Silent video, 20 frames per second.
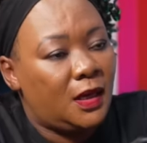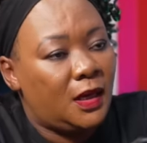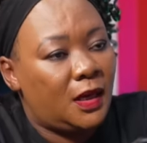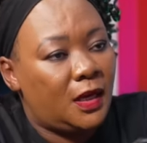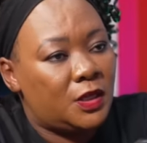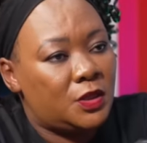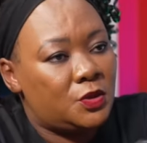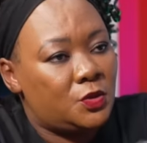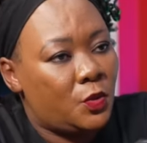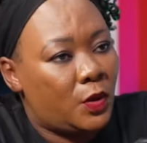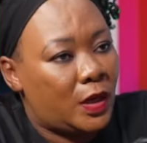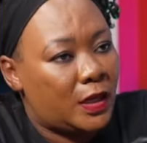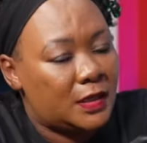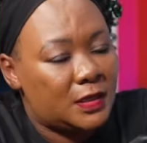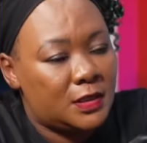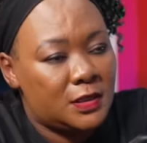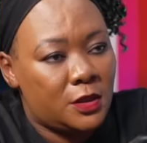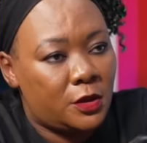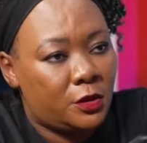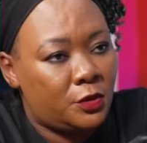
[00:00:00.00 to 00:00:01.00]
It
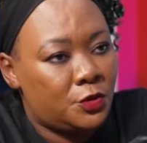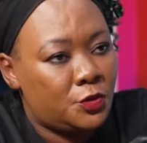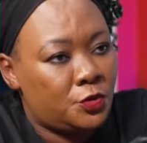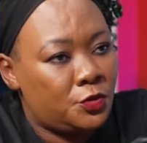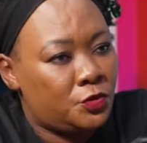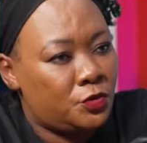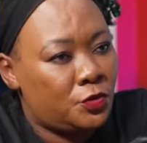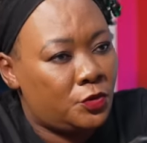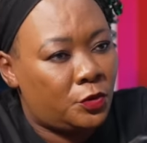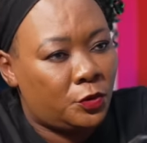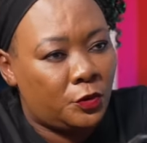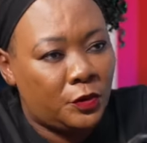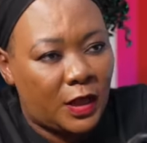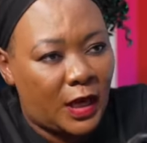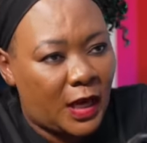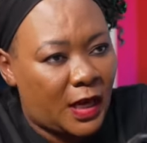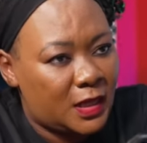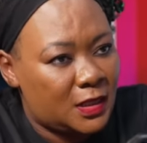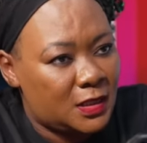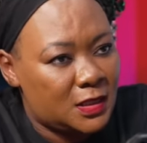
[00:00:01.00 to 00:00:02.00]
went to through the
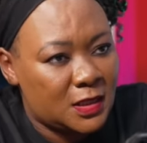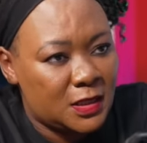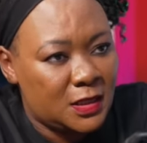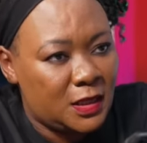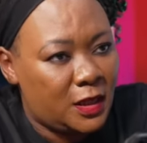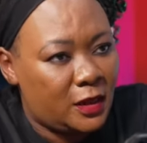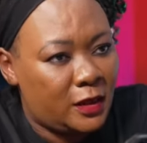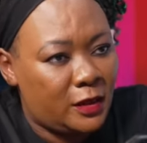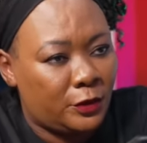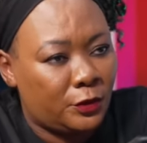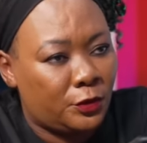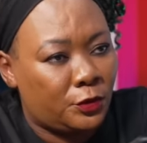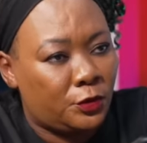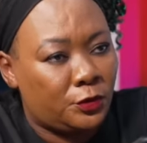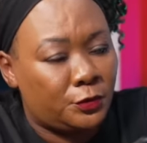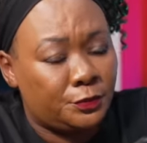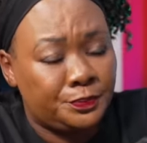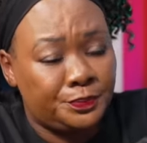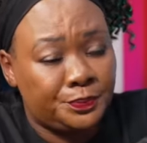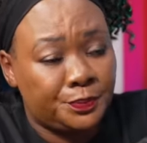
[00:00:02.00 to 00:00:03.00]
country
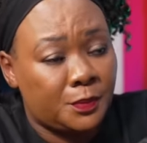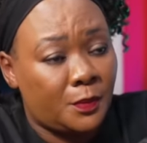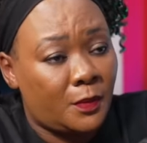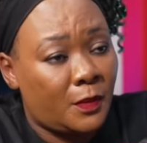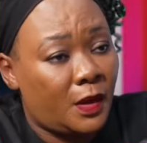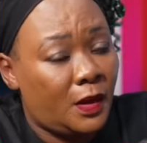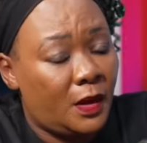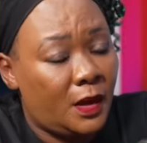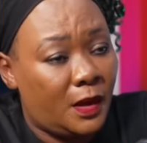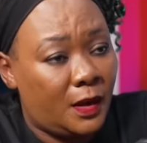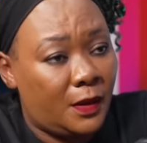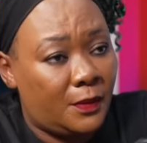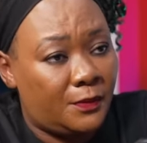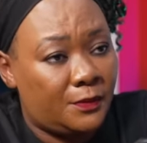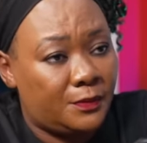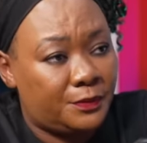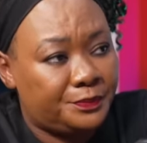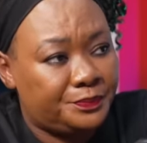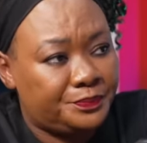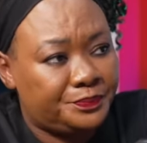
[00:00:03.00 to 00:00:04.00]
through
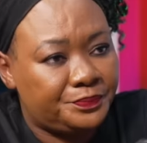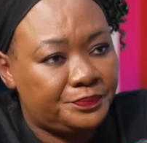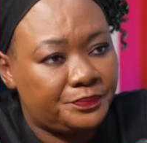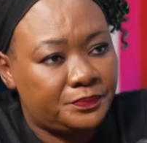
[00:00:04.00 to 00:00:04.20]
um,